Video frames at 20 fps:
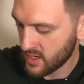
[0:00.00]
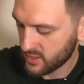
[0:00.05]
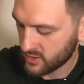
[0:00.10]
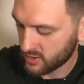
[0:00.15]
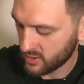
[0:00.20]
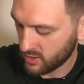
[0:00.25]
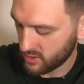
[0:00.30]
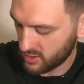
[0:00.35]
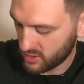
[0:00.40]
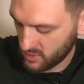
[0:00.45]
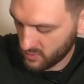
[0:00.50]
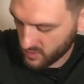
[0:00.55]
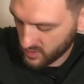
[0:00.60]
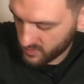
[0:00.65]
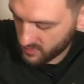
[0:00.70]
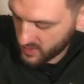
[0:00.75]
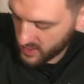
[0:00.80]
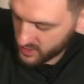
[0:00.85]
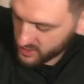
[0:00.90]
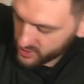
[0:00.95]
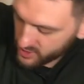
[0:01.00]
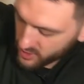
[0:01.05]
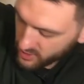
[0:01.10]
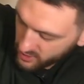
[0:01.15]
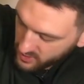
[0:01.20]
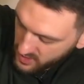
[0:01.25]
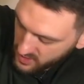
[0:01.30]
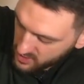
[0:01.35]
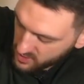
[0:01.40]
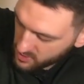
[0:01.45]
So you do want to make sure
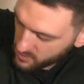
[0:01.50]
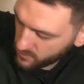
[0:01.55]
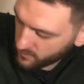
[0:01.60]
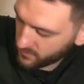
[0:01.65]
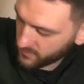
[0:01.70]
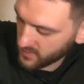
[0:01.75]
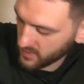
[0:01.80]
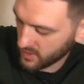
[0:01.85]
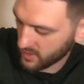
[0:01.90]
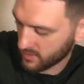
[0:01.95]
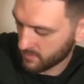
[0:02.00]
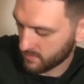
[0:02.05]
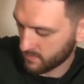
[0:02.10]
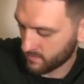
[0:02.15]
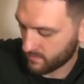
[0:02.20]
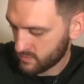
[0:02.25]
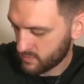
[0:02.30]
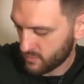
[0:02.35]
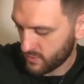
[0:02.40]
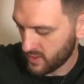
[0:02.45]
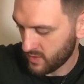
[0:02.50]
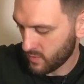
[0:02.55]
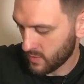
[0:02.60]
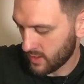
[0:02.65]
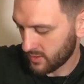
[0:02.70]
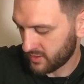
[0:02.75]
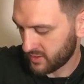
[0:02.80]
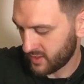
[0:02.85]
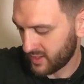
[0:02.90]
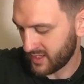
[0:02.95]
that you fill them pretty
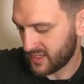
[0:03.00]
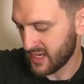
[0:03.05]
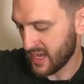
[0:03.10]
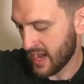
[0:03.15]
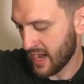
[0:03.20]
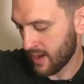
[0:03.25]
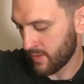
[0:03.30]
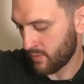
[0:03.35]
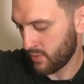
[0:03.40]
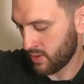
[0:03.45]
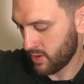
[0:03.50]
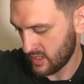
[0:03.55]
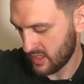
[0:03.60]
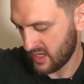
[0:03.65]
well to the top.